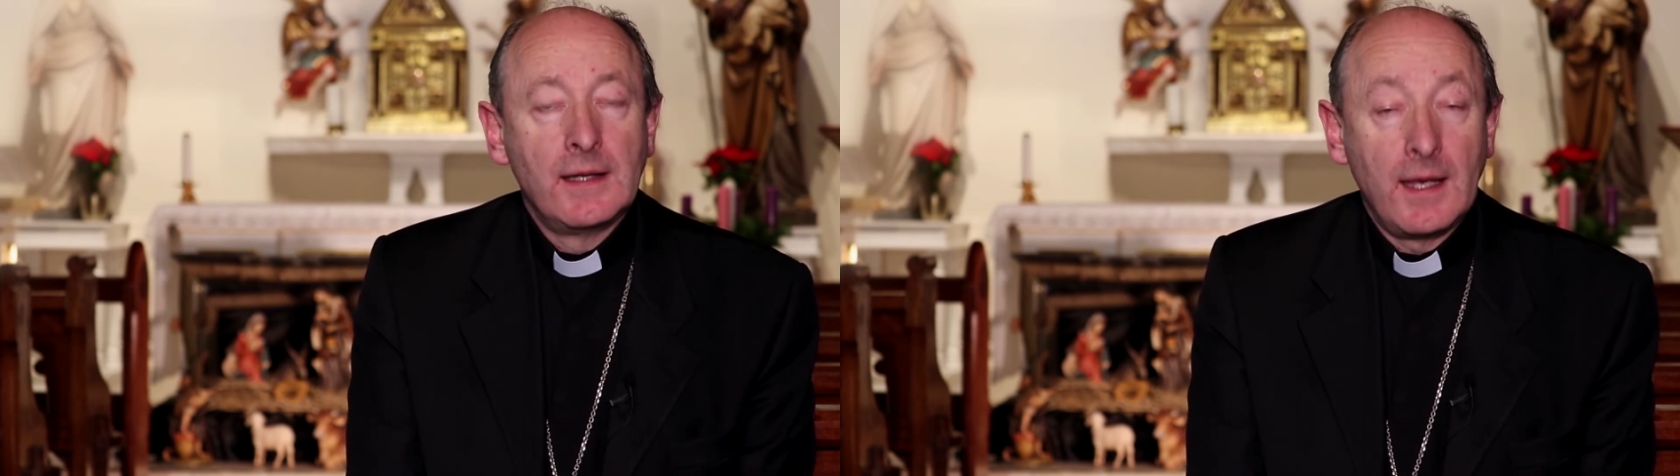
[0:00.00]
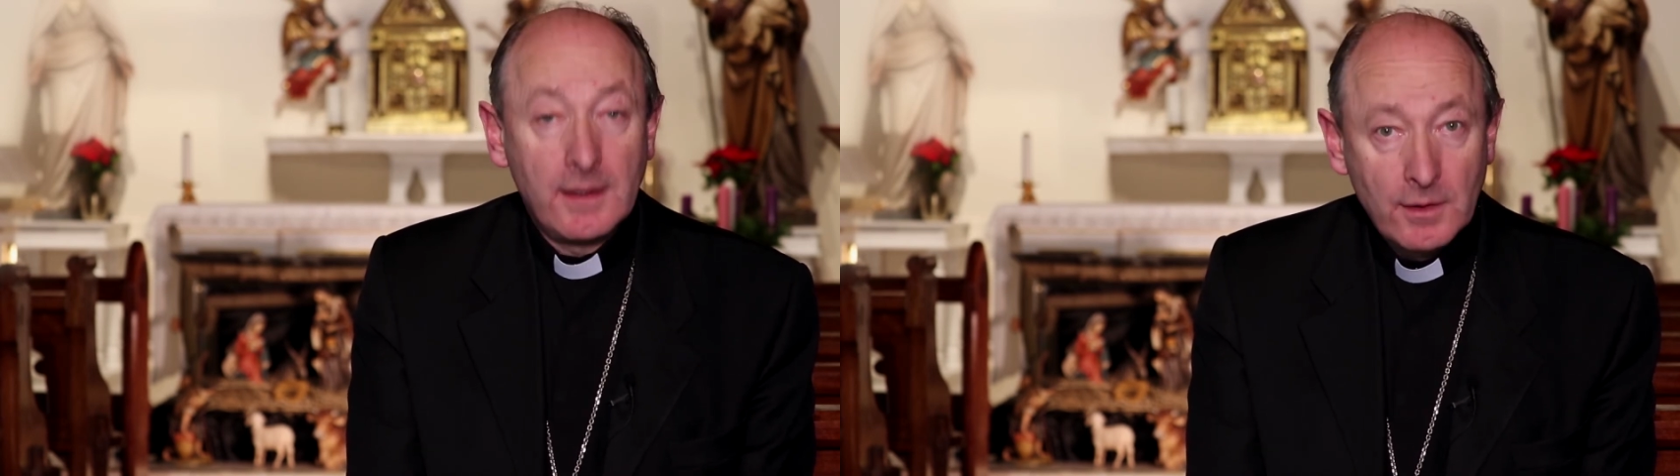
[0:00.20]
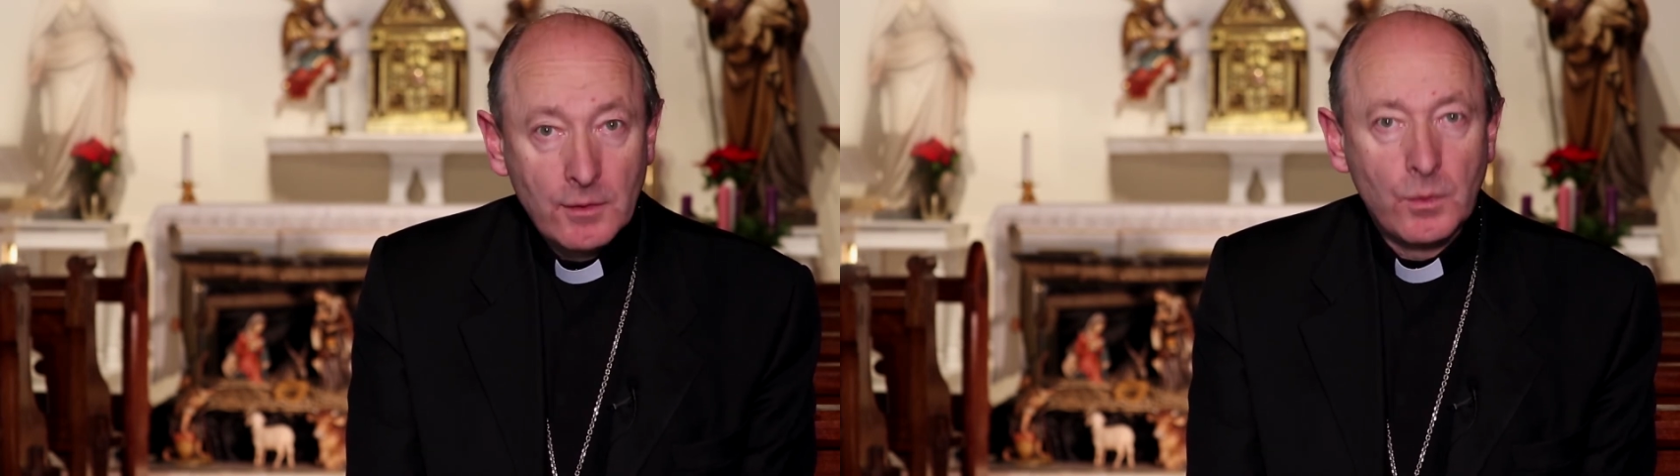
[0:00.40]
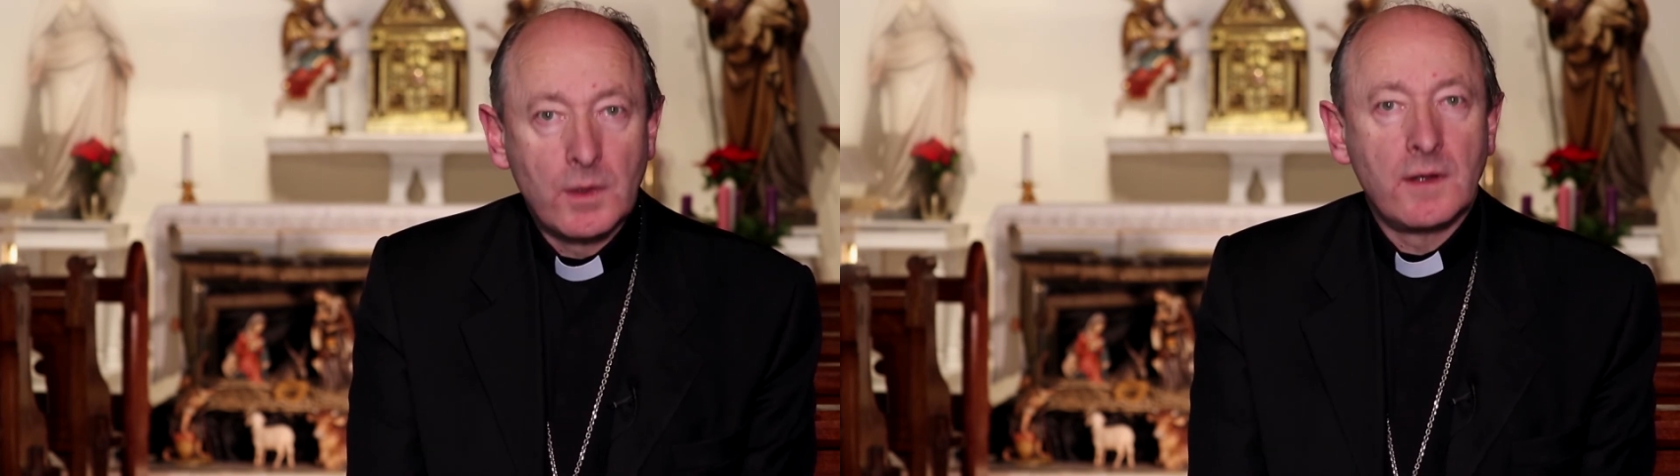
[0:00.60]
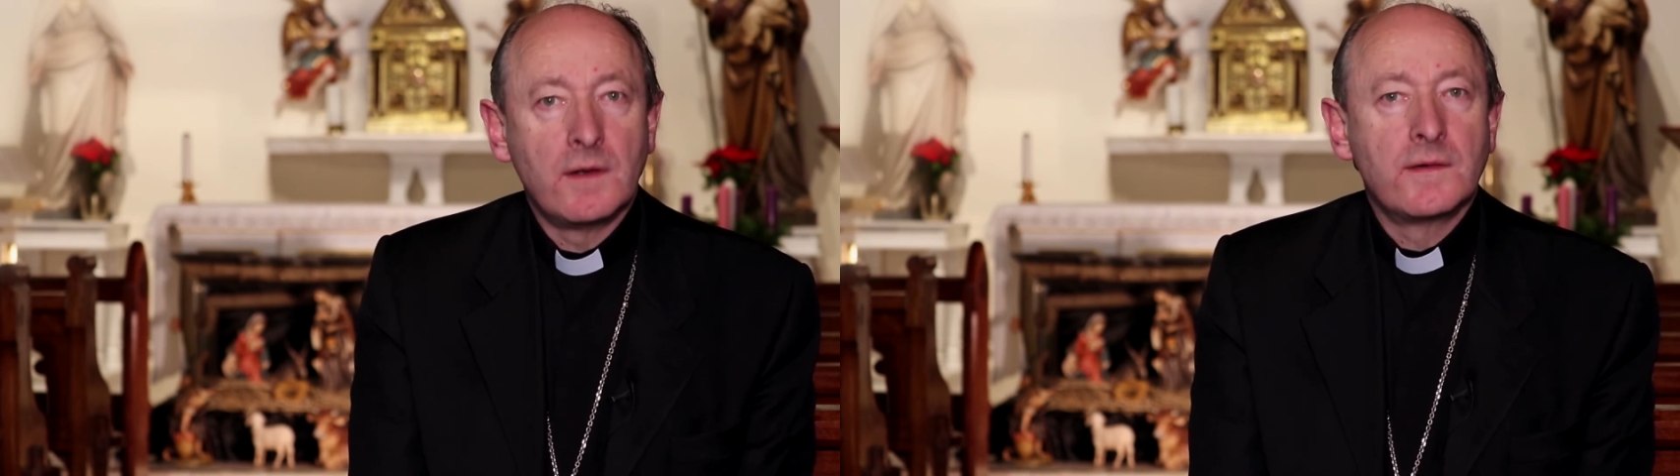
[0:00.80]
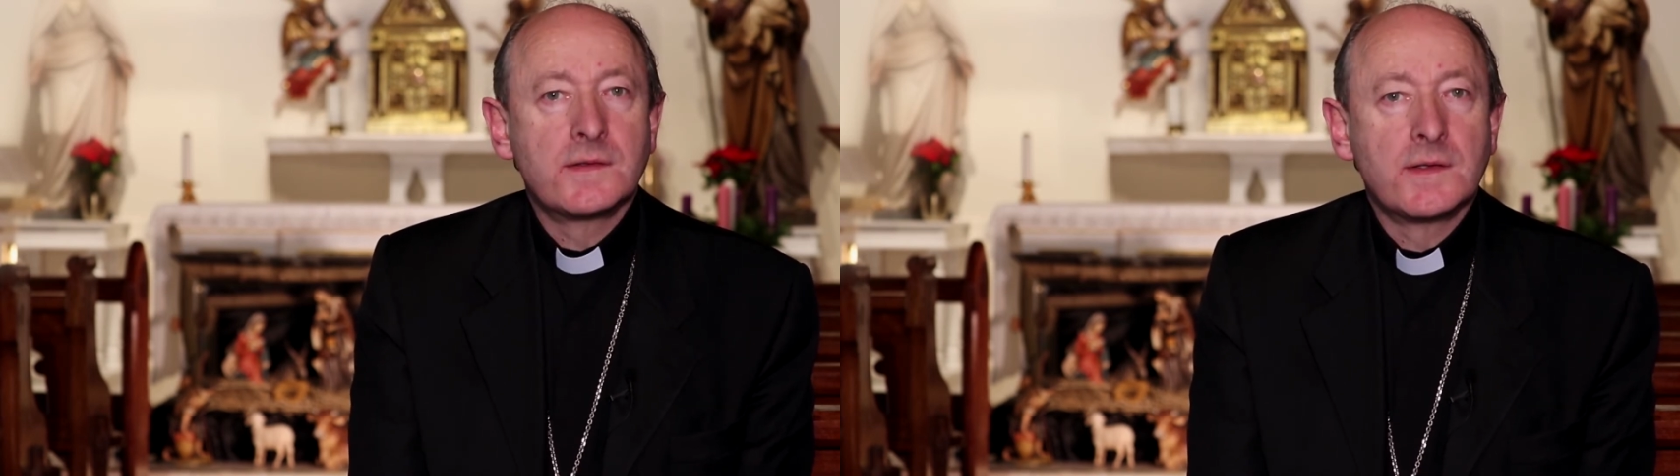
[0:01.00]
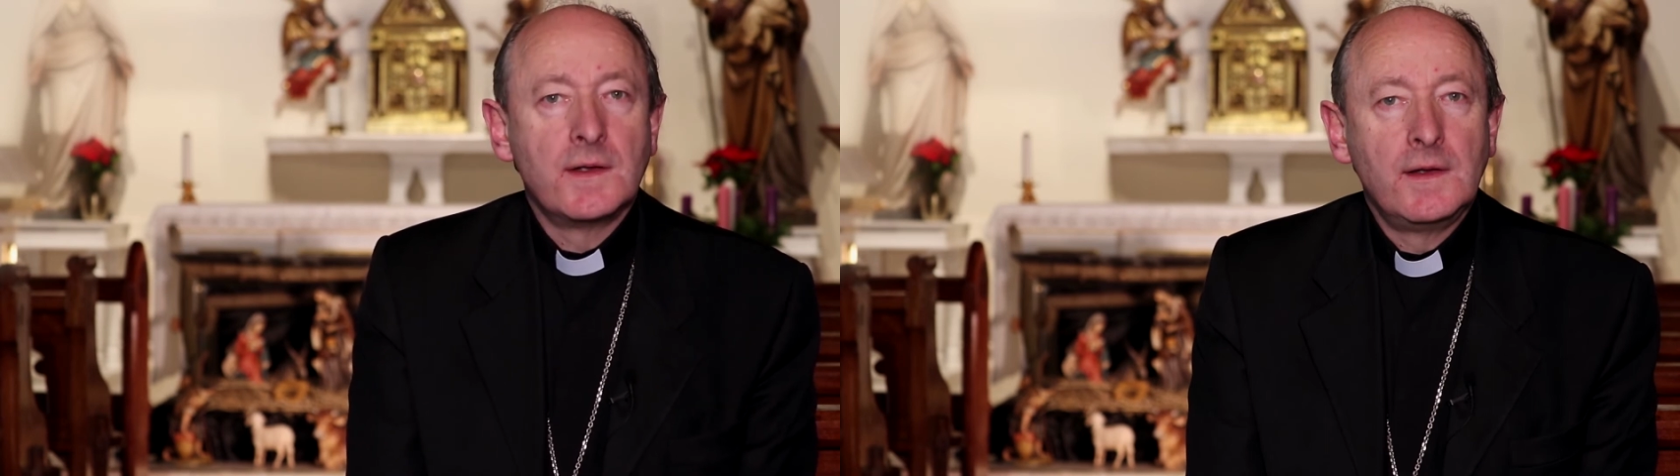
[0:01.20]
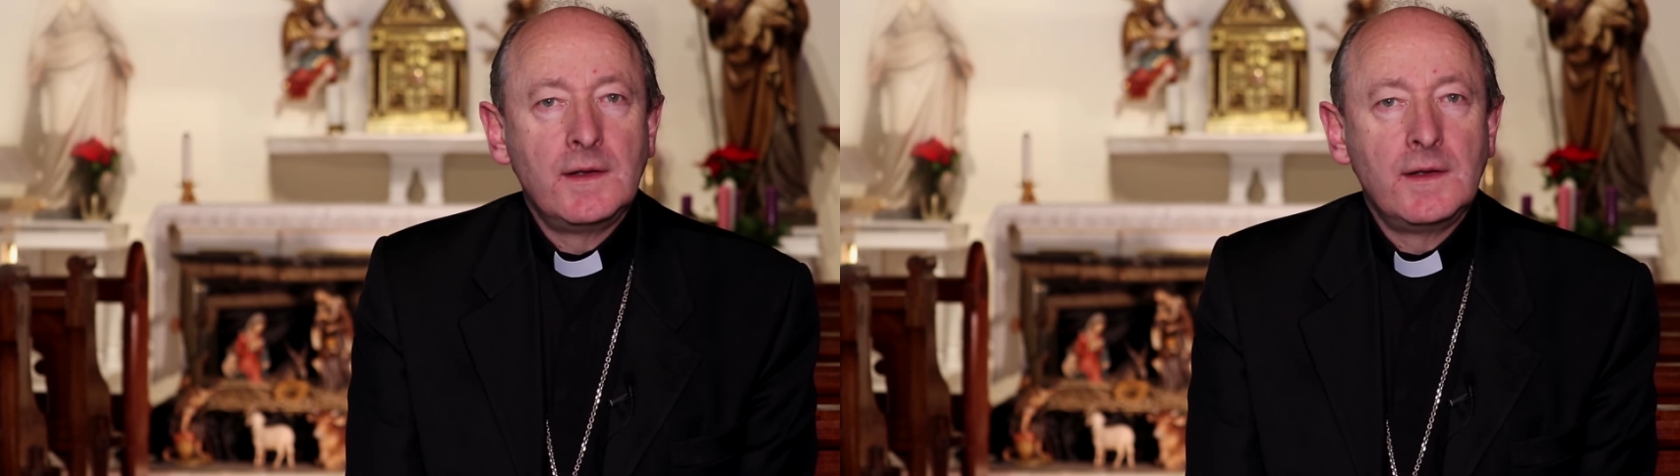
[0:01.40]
and our words,